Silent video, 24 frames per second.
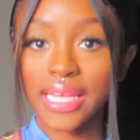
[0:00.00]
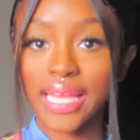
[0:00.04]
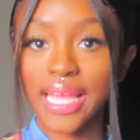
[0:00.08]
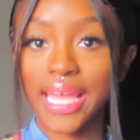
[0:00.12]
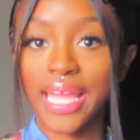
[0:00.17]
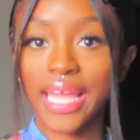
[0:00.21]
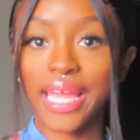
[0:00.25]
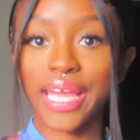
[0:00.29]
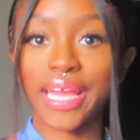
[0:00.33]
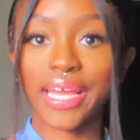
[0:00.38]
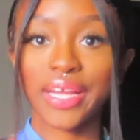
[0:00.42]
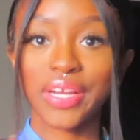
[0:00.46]

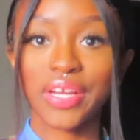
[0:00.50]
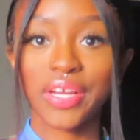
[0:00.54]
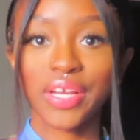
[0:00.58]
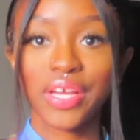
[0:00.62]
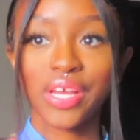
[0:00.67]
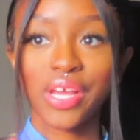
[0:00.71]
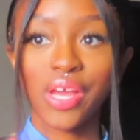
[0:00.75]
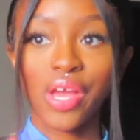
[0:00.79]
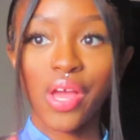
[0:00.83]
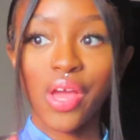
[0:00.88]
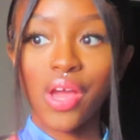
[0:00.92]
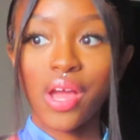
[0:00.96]
And
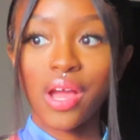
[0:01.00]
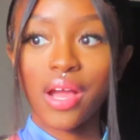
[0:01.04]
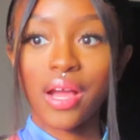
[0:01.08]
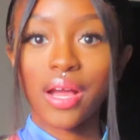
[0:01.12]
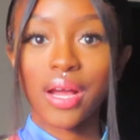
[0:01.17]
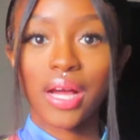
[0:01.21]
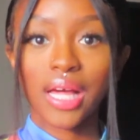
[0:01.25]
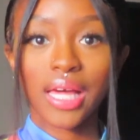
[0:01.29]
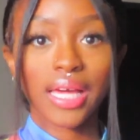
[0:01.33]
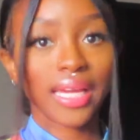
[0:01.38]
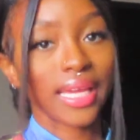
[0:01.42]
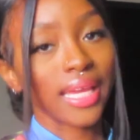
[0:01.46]

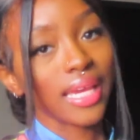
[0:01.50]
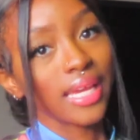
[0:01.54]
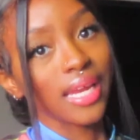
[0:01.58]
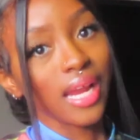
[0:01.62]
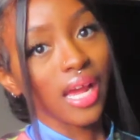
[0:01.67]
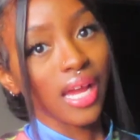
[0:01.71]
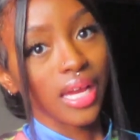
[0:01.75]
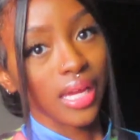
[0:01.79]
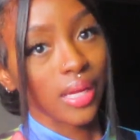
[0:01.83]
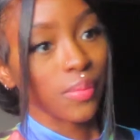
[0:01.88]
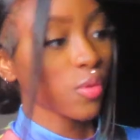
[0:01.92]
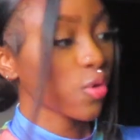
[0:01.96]
again,
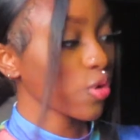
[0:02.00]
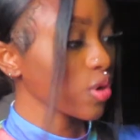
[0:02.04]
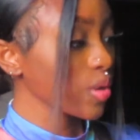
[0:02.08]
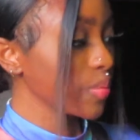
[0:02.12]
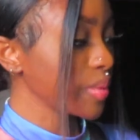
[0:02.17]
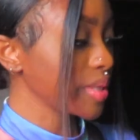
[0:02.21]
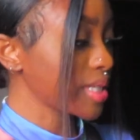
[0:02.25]
I am going to